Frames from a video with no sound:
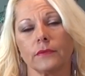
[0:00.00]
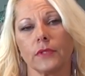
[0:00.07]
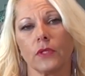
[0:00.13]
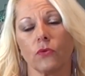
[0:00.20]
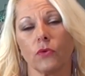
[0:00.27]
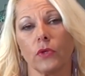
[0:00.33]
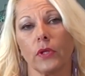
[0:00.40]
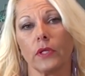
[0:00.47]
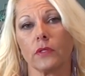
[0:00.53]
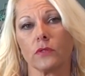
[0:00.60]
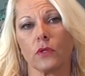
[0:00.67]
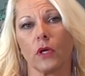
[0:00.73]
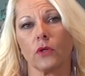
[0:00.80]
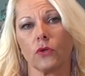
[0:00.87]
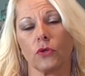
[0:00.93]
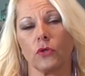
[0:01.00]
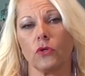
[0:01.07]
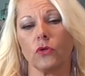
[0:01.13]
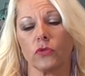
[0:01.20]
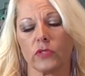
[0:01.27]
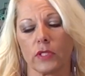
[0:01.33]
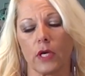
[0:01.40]
It really is not good.
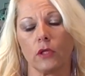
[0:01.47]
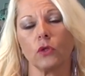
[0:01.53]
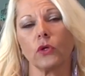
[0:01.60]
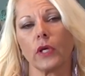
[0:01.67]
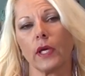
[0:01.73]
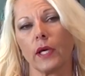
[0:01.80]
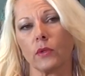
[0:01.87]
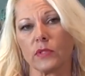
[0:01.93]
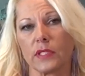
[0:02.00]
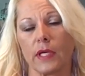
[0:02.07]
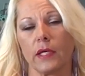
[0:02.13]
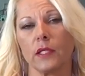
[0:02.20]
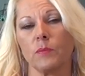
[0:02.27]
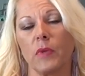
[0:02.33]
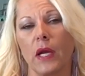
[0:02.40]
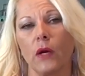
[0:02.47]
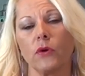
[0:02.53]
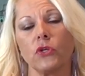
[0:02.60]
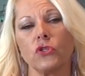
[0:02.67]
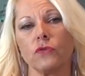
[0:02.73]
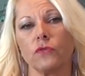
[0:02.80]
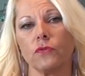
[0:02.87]
You'll start looking outside the
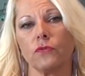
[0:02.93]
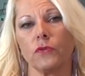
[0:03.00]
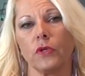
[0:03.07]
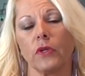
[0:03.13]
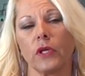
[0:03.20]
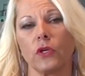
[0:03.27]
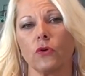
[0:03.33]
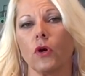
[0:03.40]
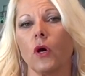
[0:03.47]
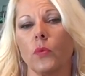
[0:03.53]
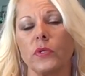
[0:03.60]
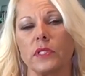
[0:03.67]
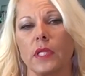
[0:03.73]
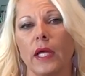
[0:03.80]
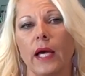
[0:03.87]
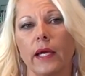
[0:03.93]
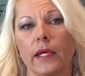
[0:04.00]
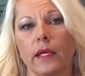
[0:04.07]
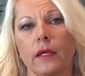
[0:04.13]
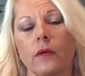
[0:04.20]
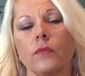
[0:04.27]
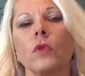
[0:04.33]
marriage if you feel like you're always
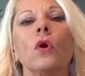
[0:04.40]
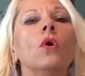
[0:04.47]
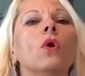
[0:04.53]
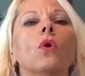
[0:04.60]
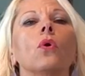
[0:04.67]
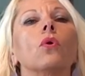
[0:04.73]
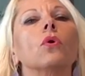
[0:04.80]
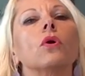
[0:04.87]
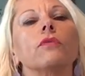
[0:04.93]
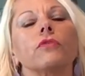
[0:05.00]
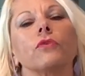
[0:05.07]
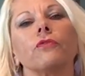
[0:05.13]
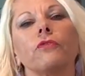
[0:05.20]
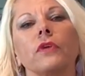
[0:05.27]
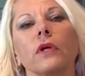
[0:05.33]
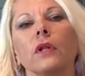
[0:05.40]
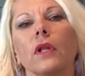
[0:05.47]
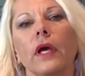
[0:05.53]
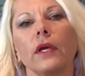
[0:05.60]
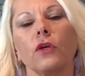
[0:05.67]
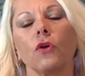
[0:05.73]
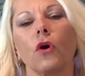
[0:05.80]
lacking, or if you feel
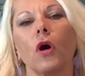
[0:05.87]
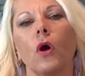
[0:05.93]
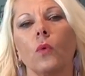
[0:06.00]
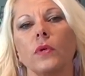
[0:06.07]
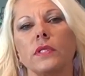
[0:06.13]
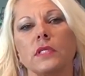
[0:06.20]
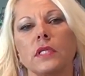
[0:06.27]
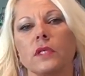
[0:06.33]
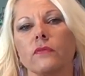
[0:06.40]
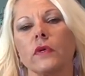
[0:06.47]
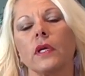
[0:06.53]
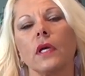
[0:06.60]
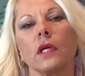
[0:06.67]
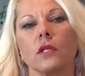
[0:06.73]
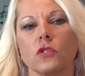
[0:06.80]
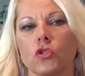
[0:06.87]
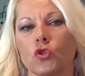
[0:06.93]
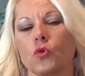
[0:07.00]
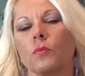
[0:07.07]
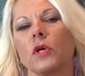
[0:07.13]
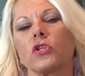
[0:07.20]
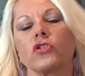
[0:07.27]
like you're always giving and it's
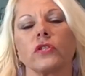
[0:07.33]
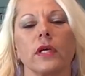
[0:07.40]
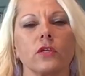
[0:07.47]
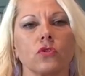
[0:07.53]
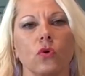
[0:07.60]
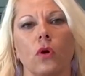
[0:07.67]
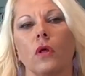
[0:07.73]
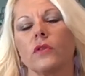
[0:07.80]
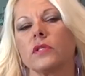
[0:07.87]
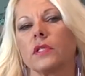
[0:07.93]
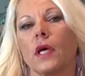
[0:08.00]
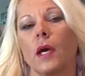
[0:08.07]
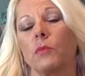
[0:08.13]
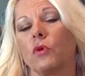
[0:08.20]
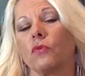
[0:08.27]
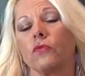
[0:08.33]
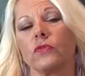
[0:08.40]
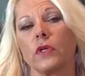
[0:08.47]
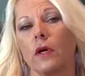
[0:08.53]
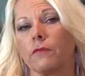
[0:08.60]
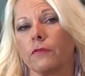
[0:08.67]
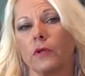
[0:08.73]
too much sex all the time, you'll
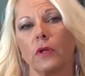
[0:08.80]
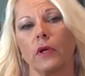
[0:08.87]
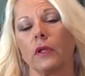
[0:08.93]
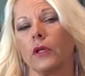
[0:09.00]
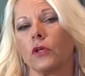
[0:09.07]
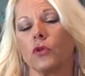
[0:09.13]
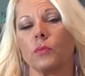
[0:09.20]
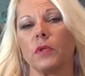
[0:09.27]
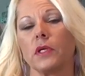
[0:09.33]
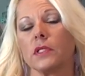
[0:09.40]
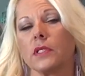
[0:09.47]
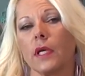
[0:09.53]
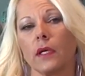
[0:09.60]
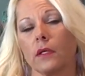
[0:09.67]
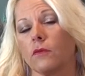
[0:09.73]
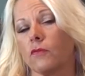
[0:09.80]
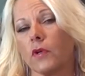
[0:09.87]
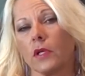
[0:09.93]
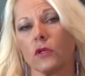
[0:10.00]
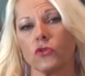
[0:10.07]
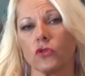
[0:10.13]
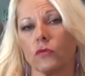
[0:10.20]
start feeling like you're being taken
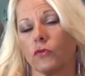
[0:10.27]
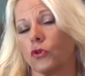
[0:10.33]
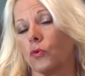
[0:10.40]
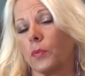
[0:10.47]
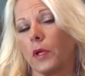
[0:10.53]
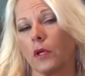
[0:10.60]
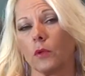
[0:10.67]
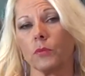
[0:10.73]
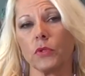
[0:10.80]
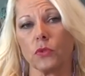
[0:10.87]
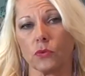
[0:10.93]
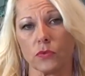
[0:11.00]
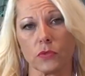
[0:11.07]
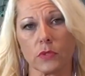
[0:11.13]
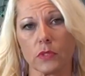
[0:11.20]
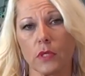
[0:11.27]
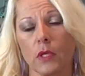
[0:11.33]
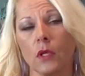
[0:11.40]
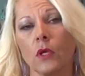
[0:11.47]
advantage of or you're being abused.